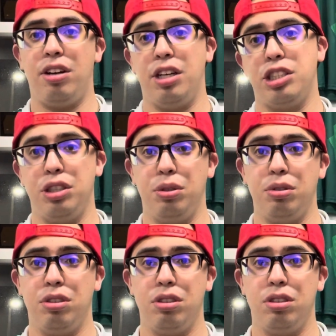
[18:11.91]

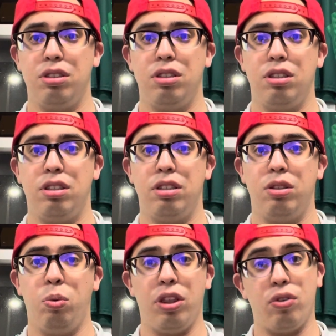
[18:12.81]
issues
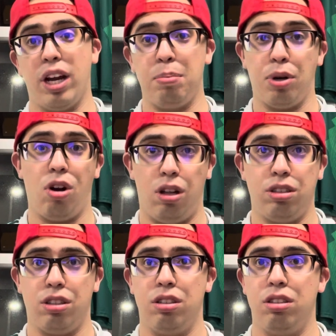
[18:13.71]
with Greg
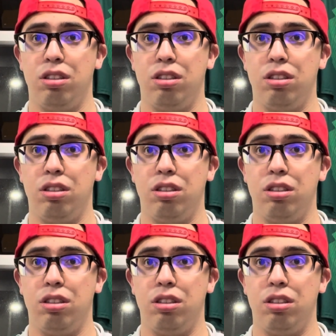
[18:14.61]
Berhalter.